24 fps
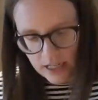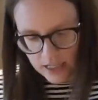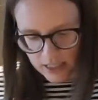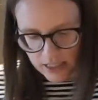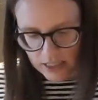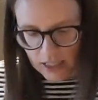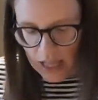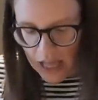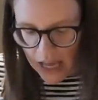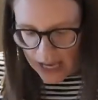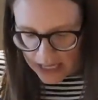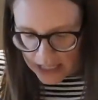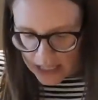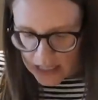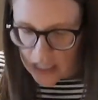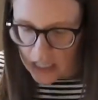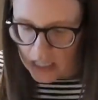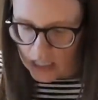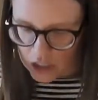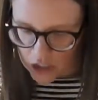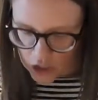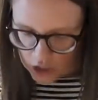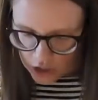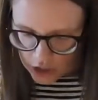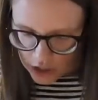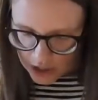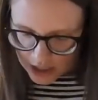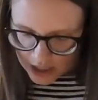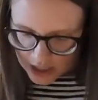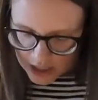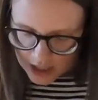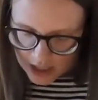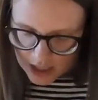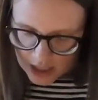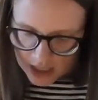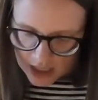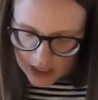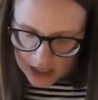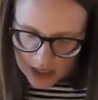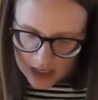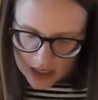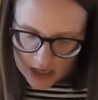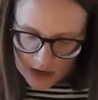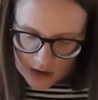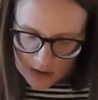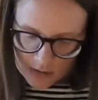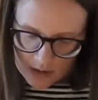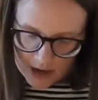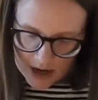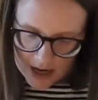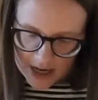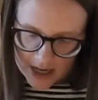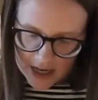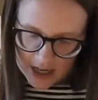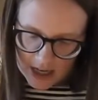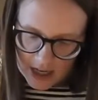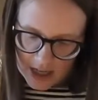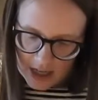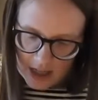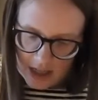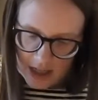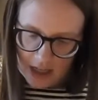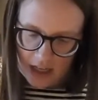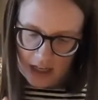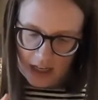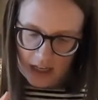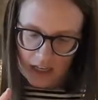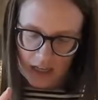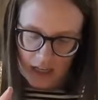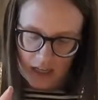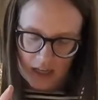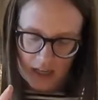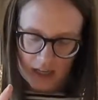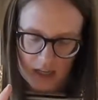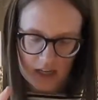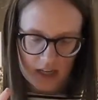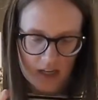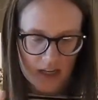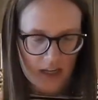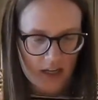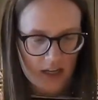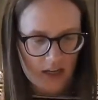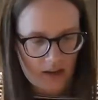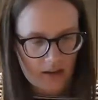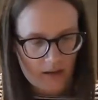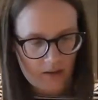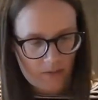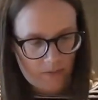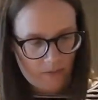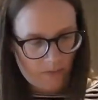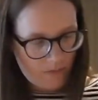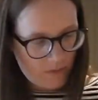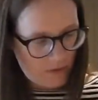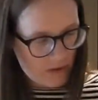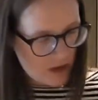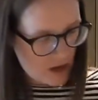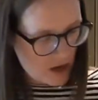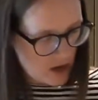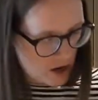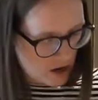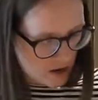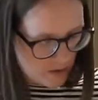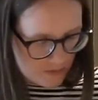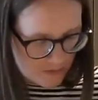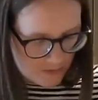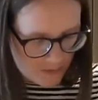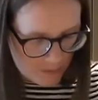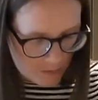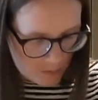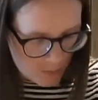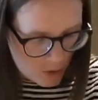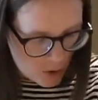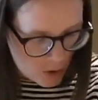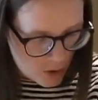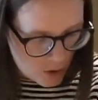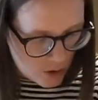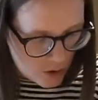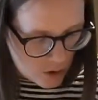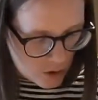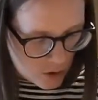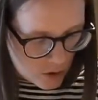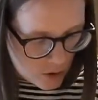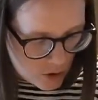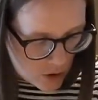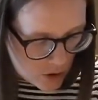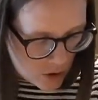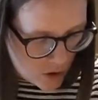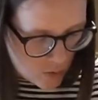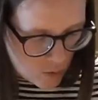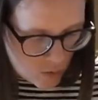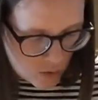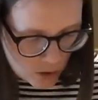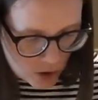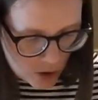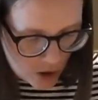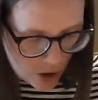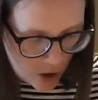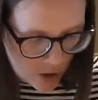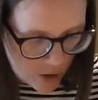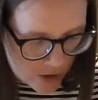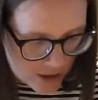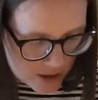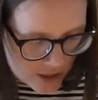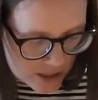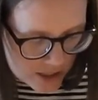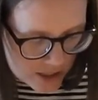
like they should, right? Like, yeah, we'll call it a